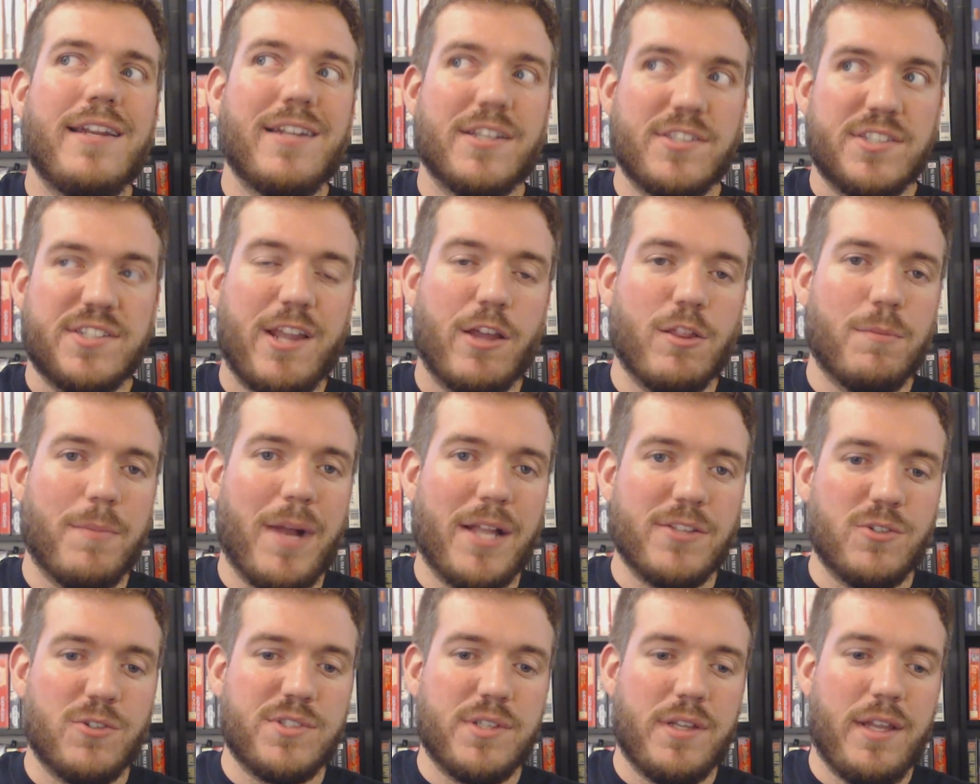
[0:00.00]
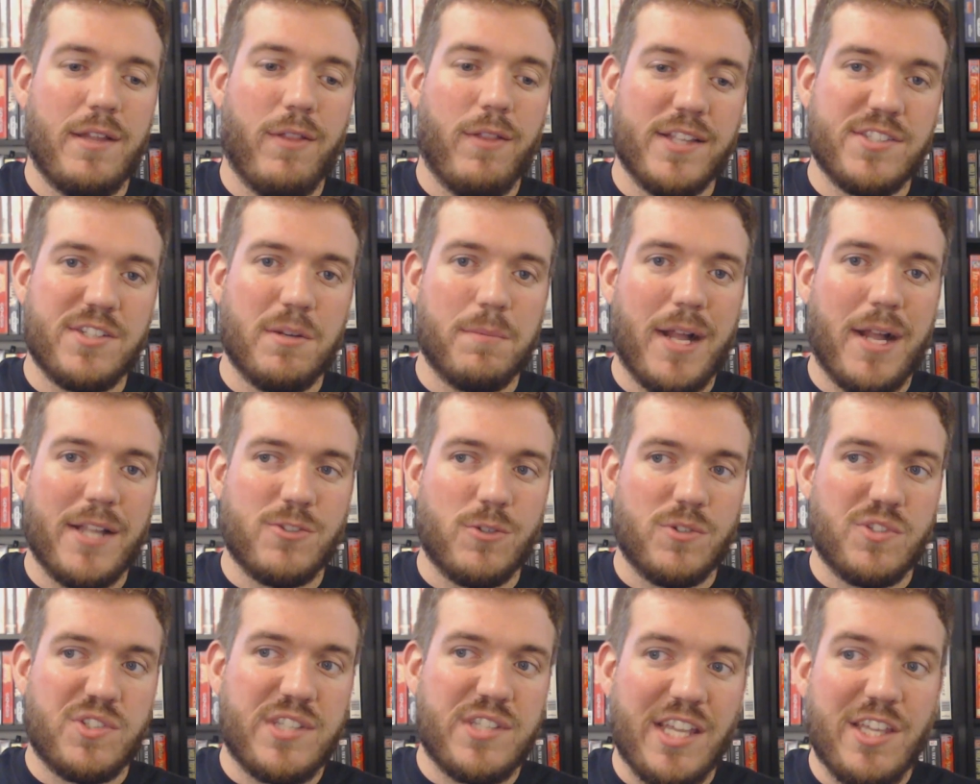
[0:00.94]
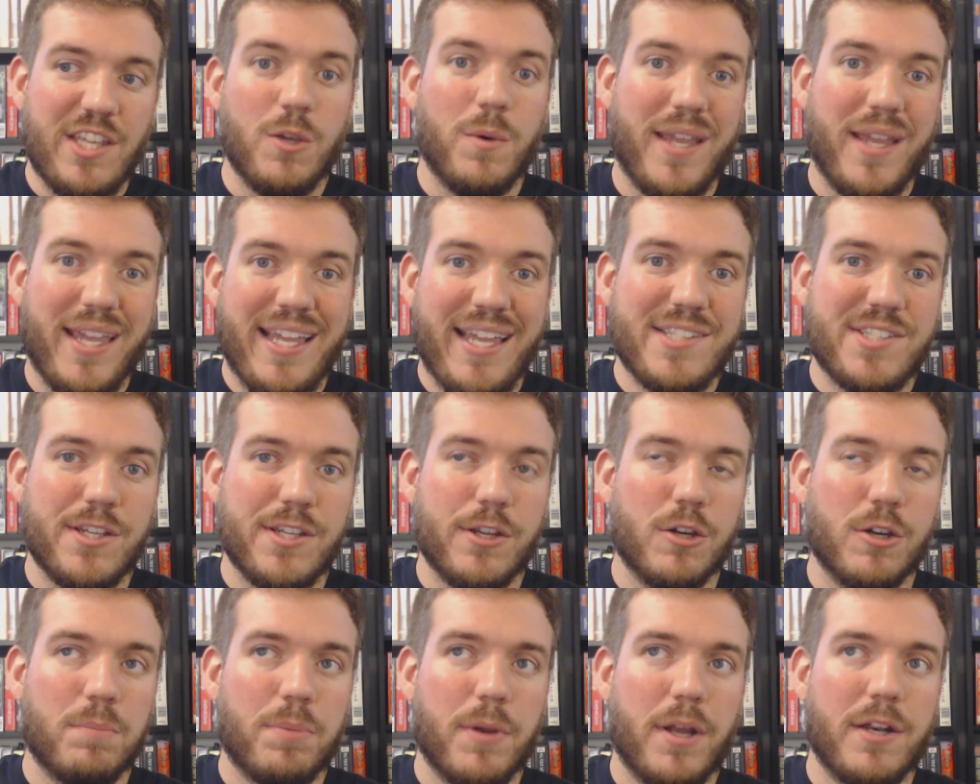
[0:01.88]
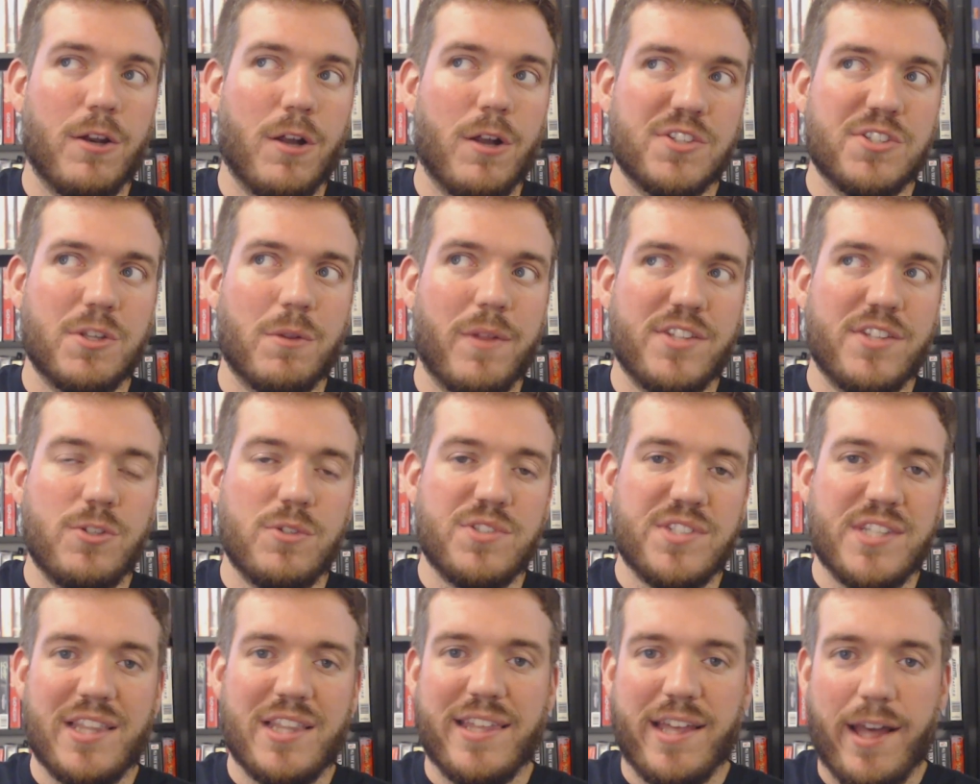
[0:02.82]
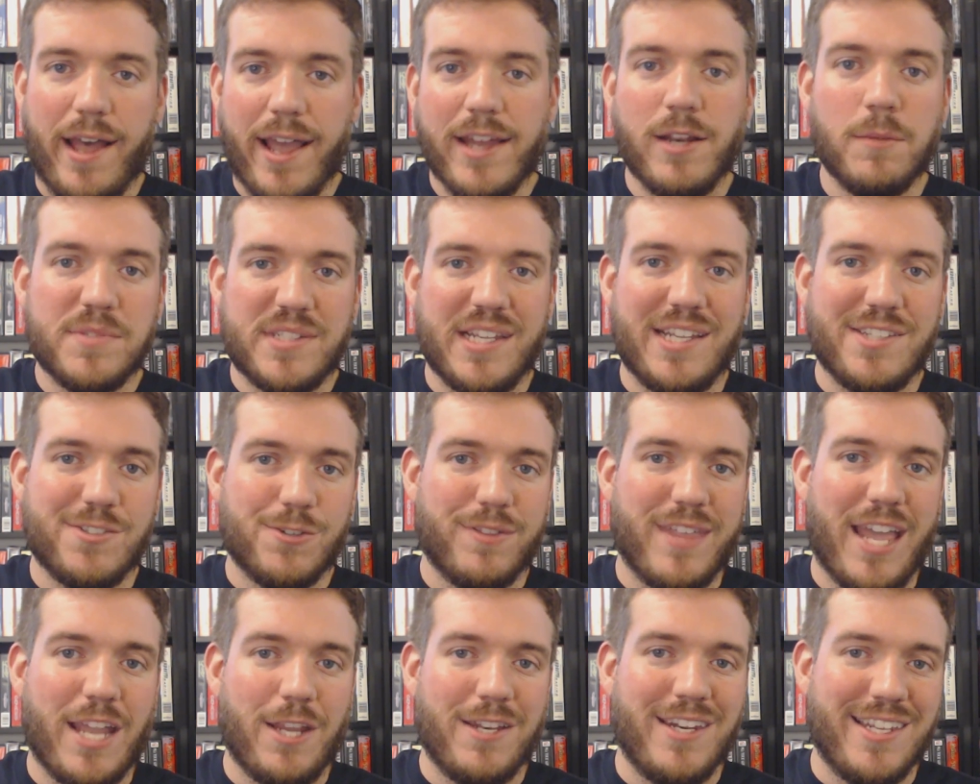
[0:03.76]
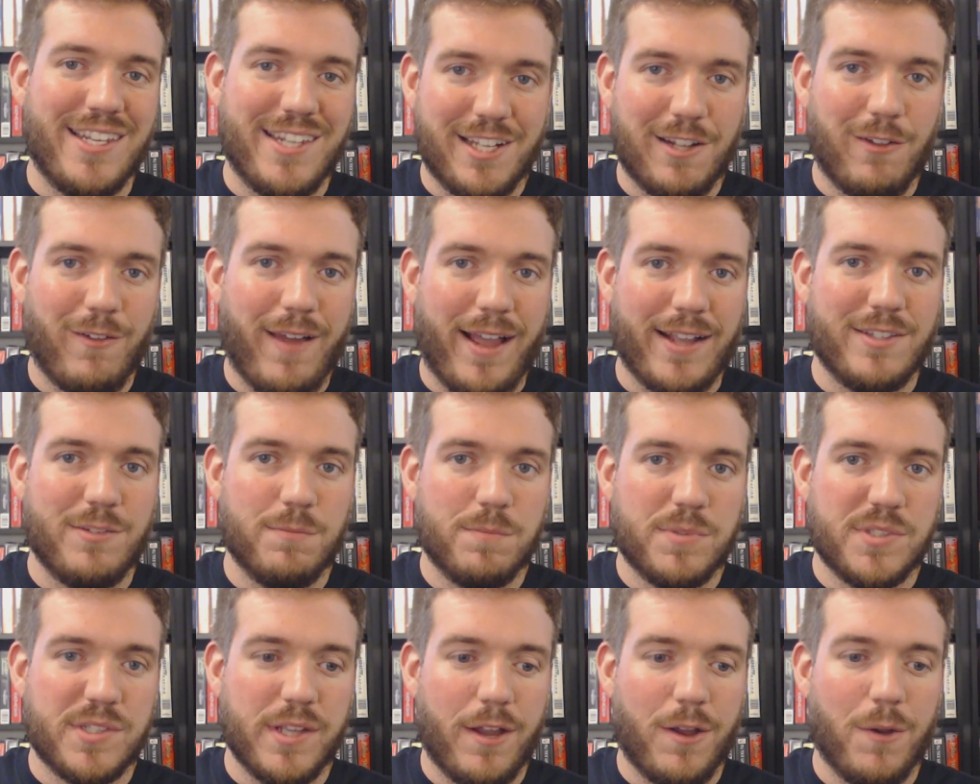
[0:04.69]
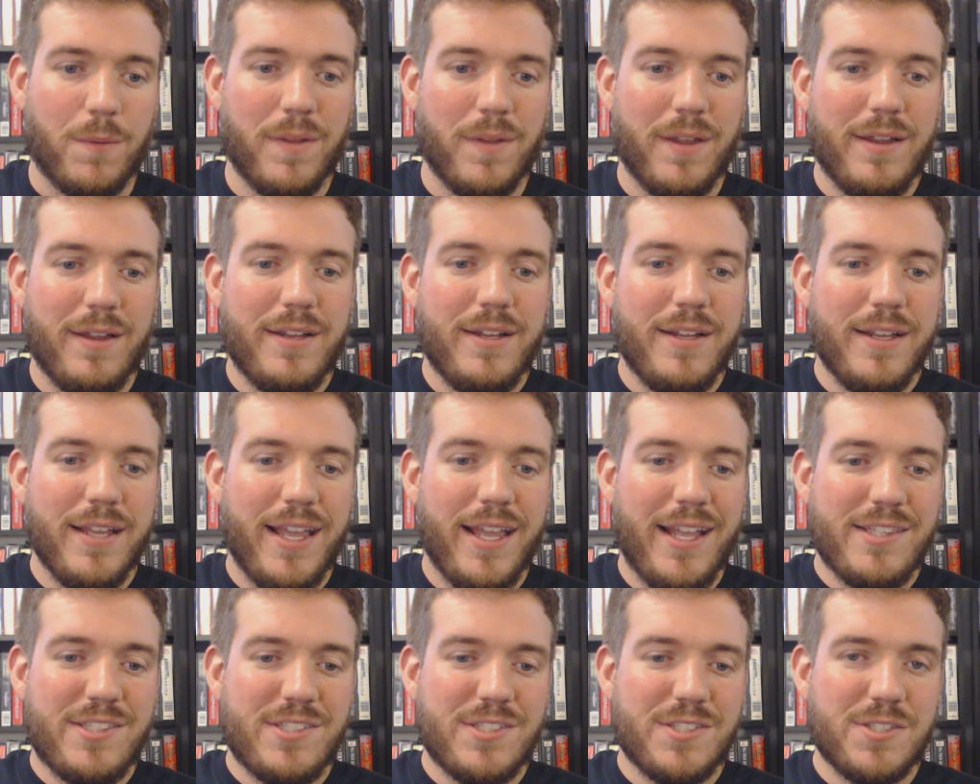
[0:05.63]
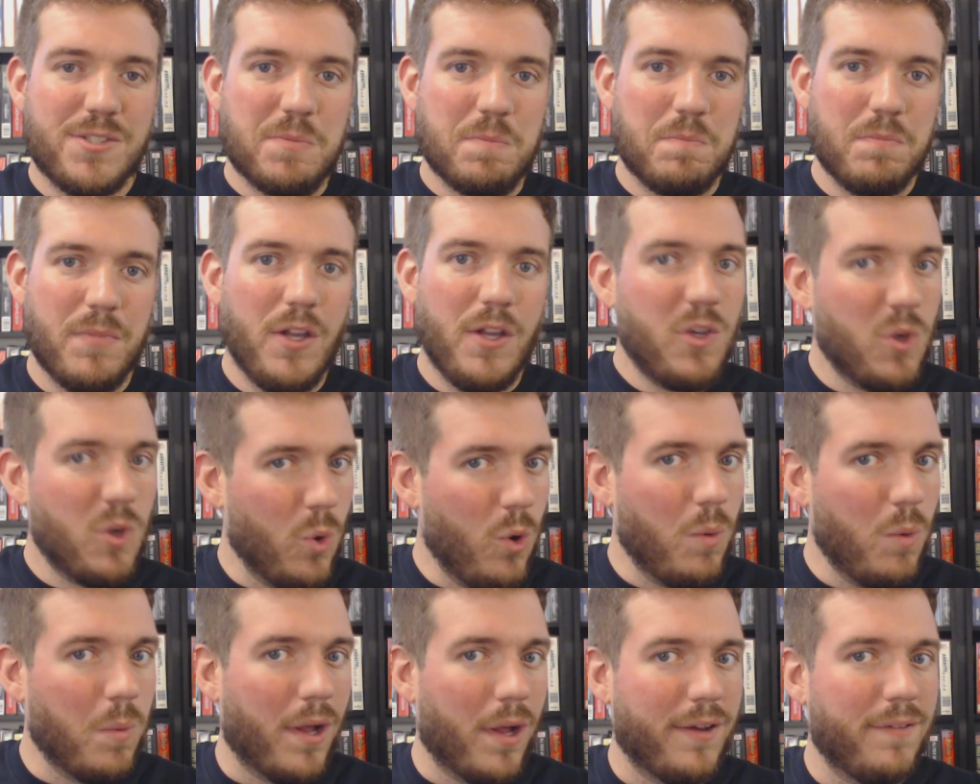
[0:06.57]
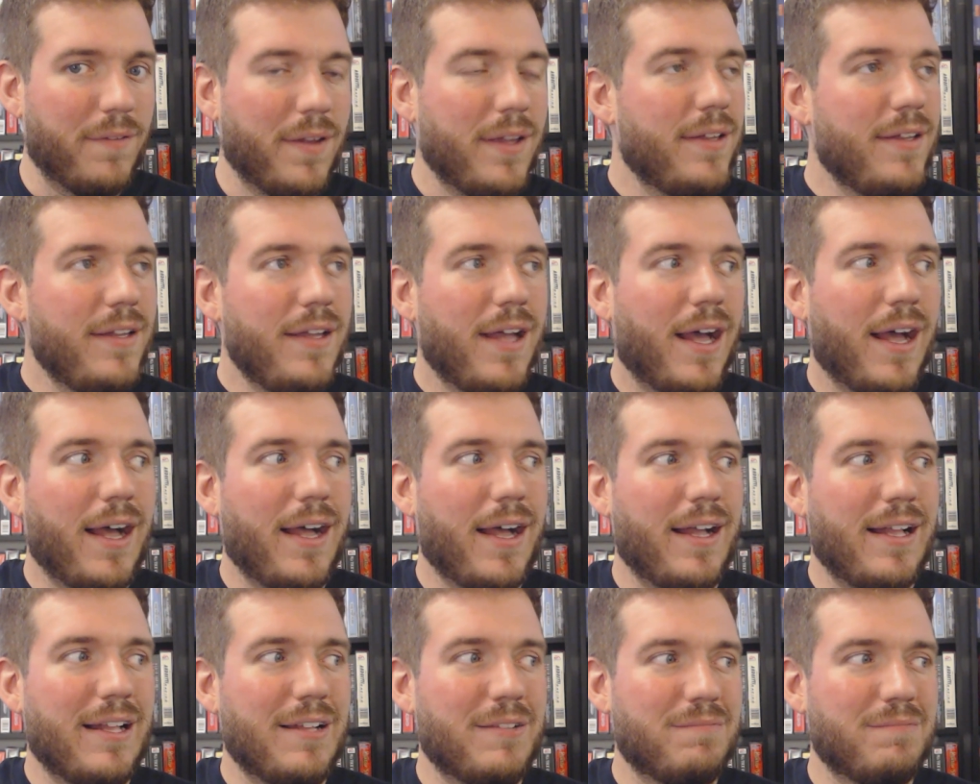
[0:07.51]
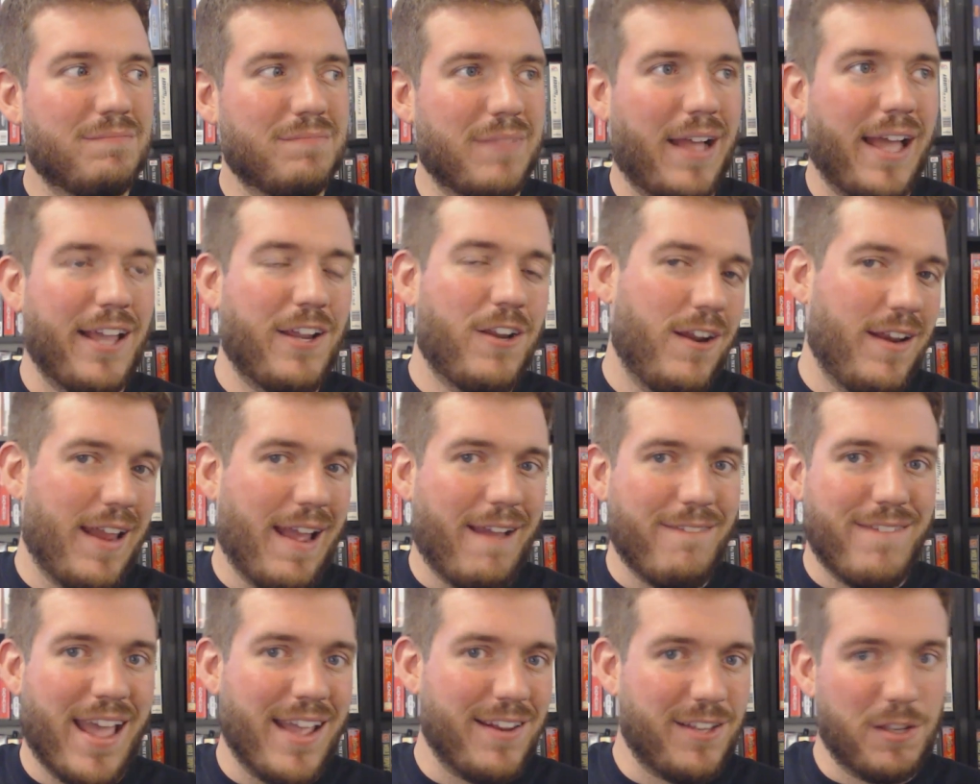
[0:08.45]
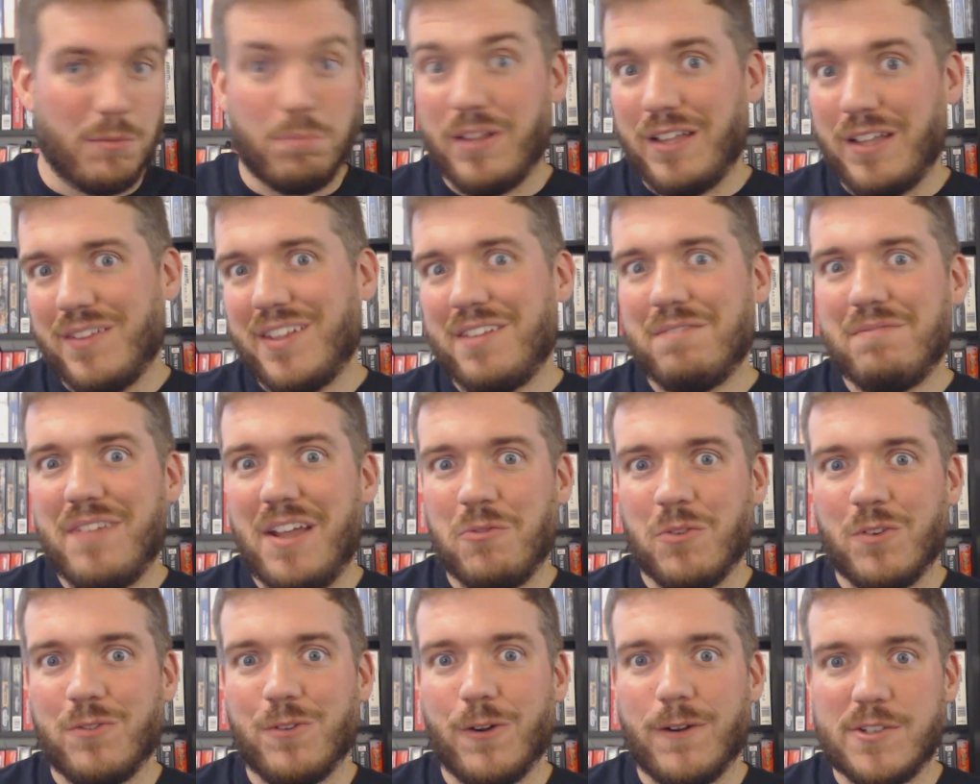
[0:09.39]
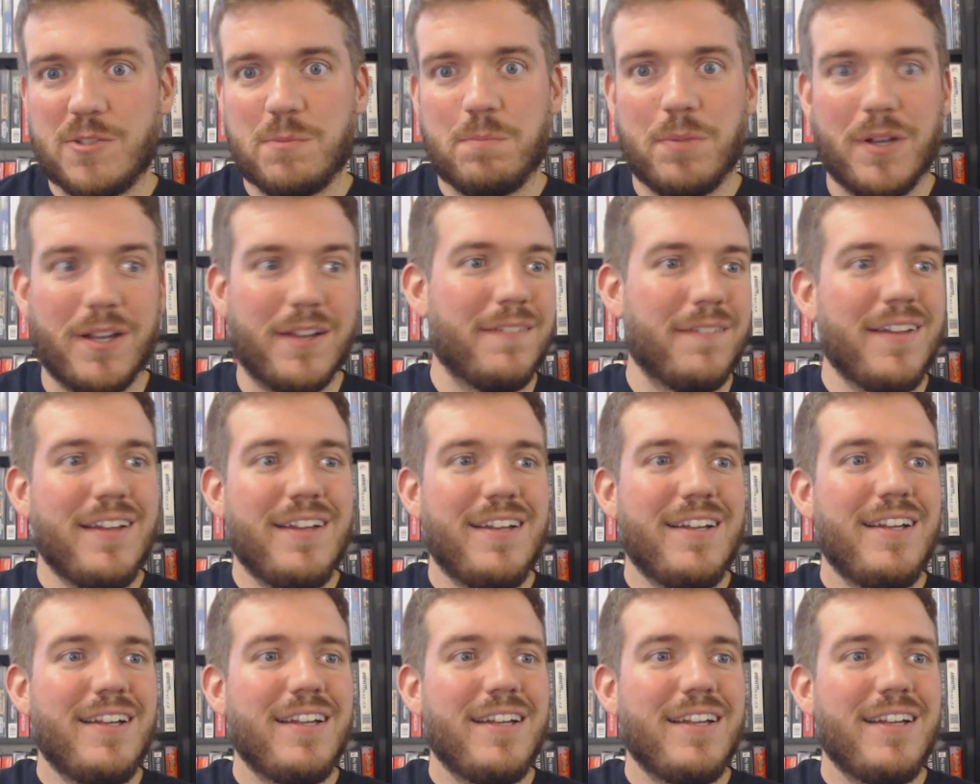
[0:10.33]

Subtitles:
it doesn't scare the monsters. It lets the monsters see you easier, but it also lets you see the items easier that you need to collect. So it's a cool one. I could have that completely in reverse, but